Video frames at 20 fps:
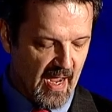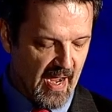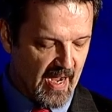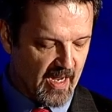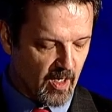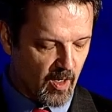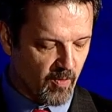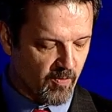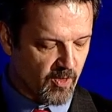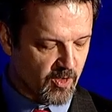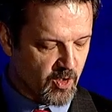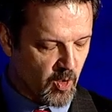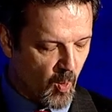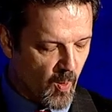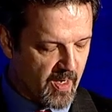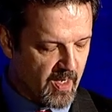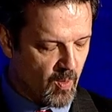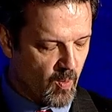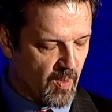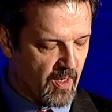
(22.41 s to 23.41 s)
and over
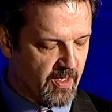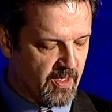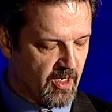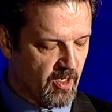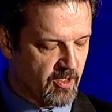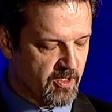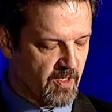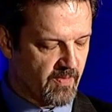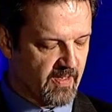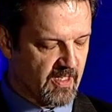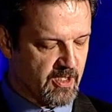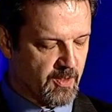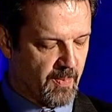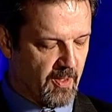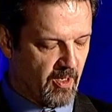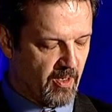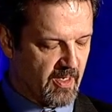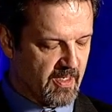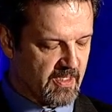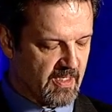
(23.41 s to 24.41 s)
21 years of
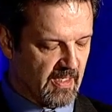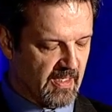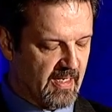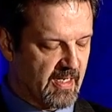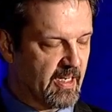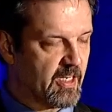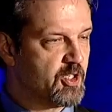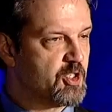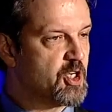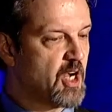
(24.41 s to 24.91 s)
experience leading